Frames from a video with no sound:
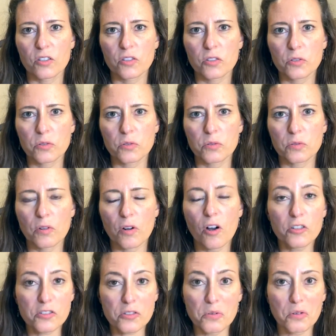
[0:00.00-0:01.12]
who
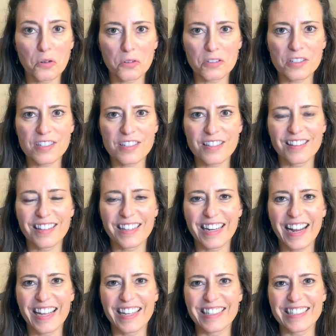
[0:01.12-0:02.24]
also noticed that I
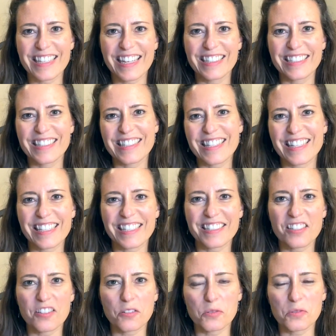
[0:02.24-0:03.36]
had a tendency
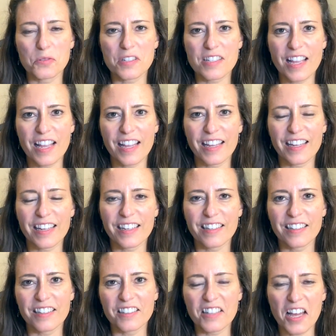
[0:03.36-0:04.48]
to say
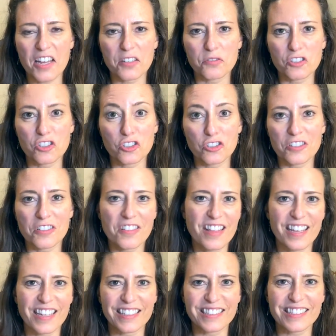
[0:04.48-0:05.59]
a lot of should
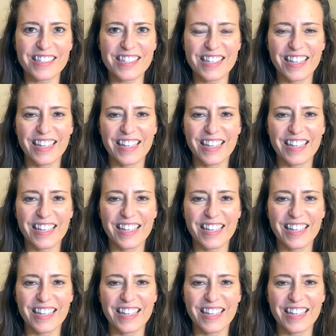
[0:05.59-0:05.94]
things.